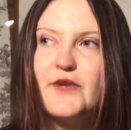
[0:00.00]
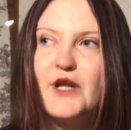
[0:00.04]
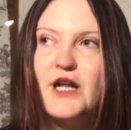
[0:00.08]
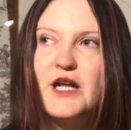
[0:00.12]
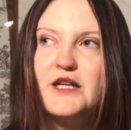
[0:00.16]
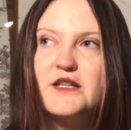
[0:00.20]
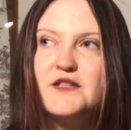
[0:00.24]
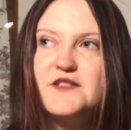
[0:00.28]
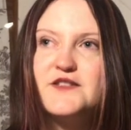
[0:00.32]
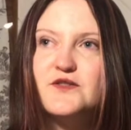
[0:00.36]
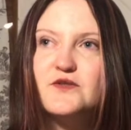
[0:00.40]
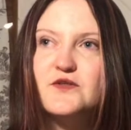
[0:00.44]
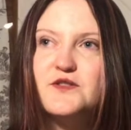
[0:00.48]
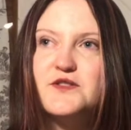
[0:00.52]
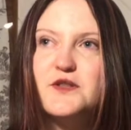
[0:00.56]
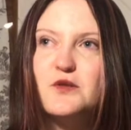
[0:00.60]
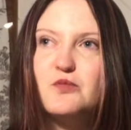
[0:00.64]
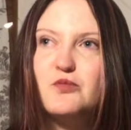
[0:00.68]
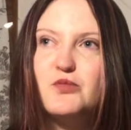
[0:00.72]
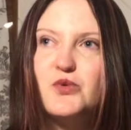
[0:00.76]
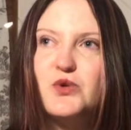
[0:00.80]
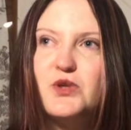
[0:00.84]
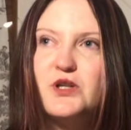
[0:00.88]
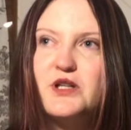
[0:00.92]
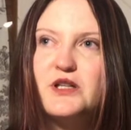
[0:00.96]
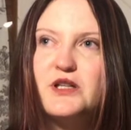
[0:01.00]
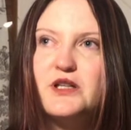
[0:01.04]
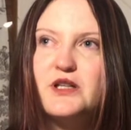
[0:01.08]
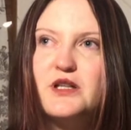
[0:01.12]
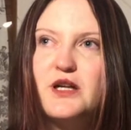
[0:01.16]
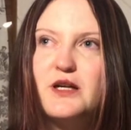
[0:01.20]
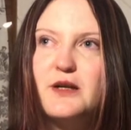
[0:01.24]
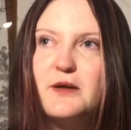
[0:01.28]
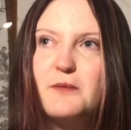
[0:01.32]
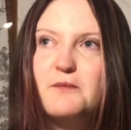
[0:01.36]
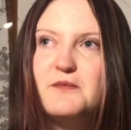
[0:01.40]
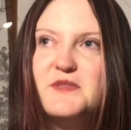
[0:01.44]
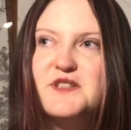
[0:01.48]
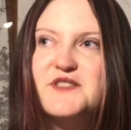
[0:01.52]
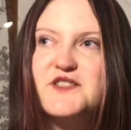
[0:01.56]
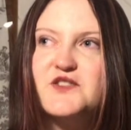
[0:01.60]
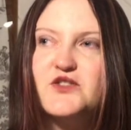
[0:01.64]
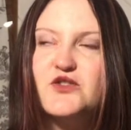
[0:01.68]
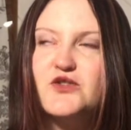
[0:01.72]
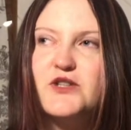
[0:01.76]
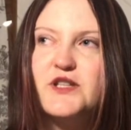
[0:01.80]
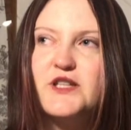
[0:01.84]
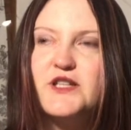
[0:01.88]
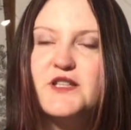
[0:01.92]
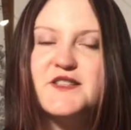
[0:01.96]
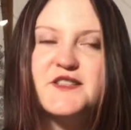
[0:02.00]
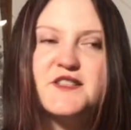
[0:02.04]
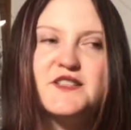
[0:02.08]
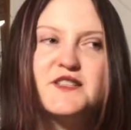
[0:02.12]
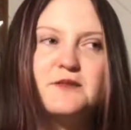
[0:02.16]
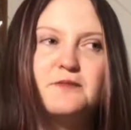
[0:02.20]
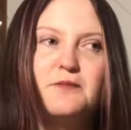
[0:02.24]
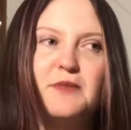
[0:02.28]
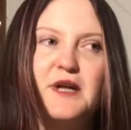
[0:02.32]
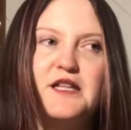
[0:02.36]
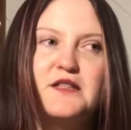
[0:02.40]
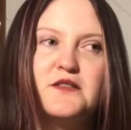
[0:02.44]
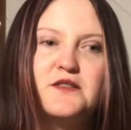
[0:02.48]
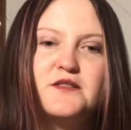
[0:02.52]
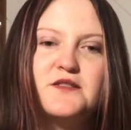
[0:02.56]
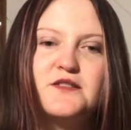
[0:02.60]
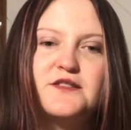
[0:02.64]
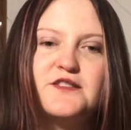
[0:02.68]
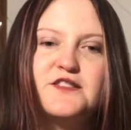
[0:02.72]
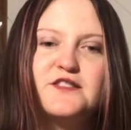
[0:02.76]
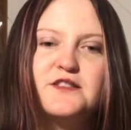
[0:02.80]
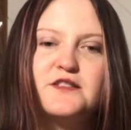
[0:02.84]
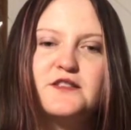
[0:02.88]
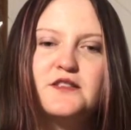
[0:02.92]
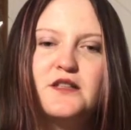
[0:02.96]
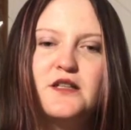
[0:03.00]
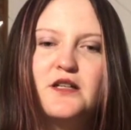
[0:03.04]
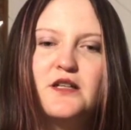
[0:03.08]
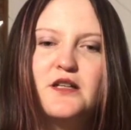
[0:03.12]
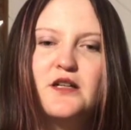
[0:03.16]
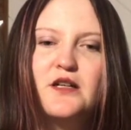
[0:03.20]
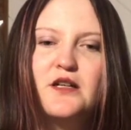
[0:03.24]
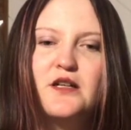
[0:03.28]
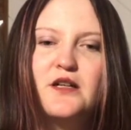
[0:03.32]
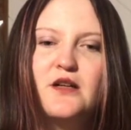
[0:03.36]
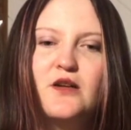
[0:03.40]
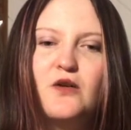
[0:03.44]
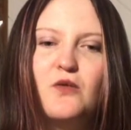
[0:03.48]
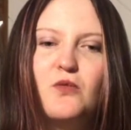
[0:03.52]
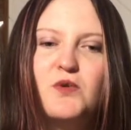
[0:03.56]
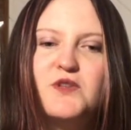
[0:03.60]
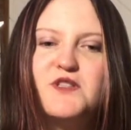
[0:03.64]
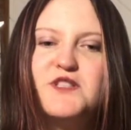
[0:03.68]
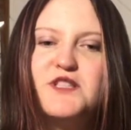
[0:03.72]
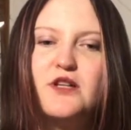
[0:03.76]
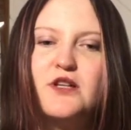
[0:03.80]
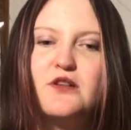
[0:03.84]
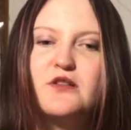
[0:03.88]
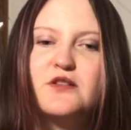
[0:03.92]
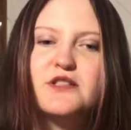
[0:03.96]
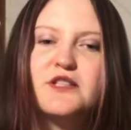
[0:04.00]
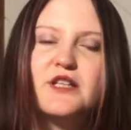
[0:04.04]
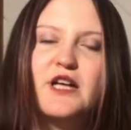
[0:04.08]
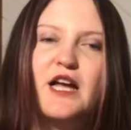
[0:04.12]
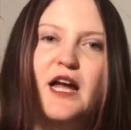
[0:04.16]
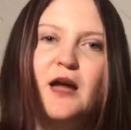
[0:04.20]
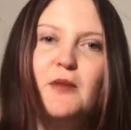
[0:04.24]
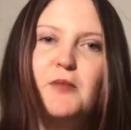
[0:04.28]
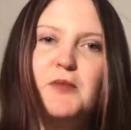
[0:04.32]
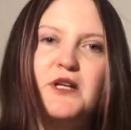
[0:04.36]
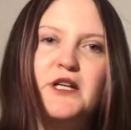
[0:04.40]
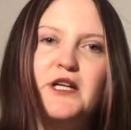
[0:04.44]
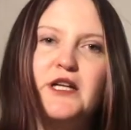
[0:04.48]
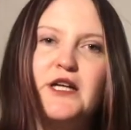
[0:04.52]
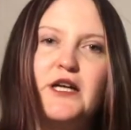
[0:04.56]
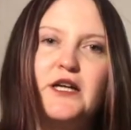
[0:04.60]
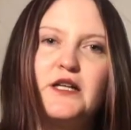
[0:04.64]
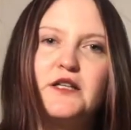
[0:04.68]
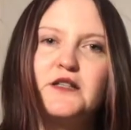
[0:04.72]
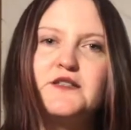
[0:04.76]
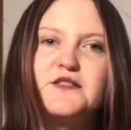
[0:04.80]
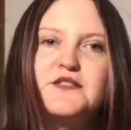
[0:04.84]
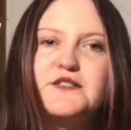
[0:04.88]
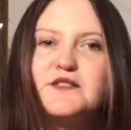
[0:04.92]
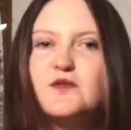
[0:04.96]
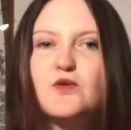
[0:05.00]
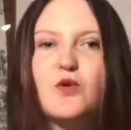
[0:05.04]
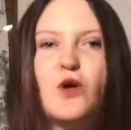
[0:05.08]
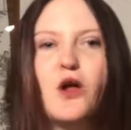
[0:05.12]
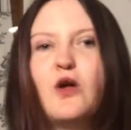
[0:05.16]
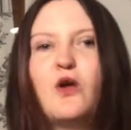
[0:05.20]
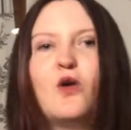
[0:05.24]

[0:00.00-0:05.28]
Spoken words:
and it's also brilliant, like mystery, suspense, what's going to happen next,